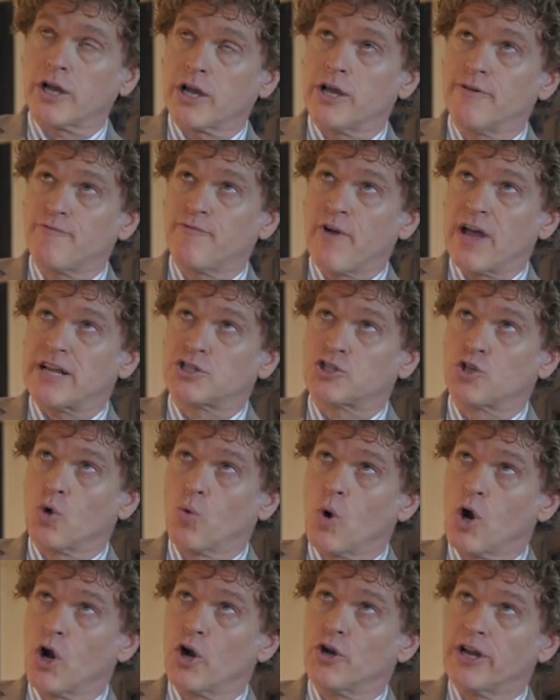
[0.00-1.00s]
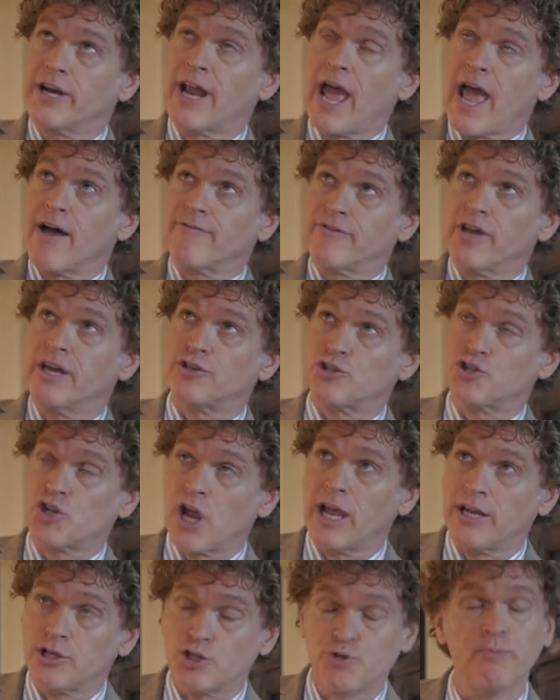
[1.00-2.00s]
to confess the word and have it
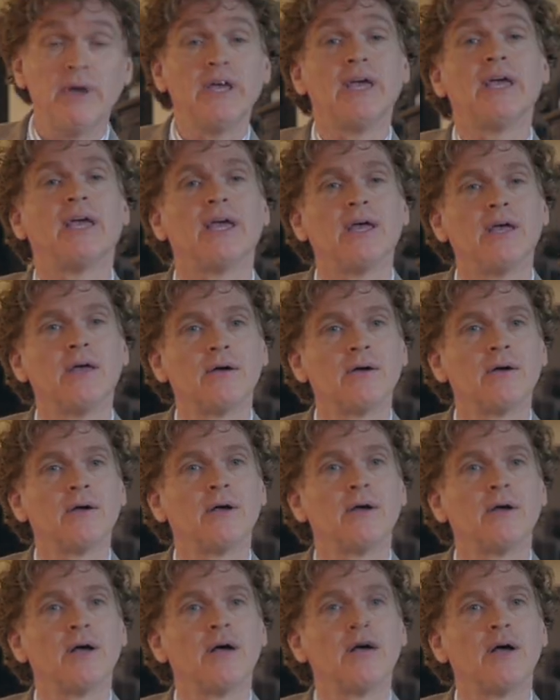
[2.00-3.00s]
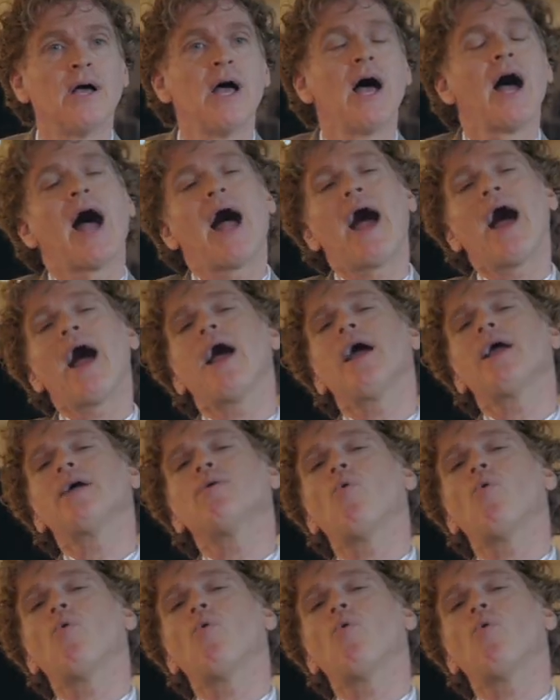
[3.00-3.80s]
change me. I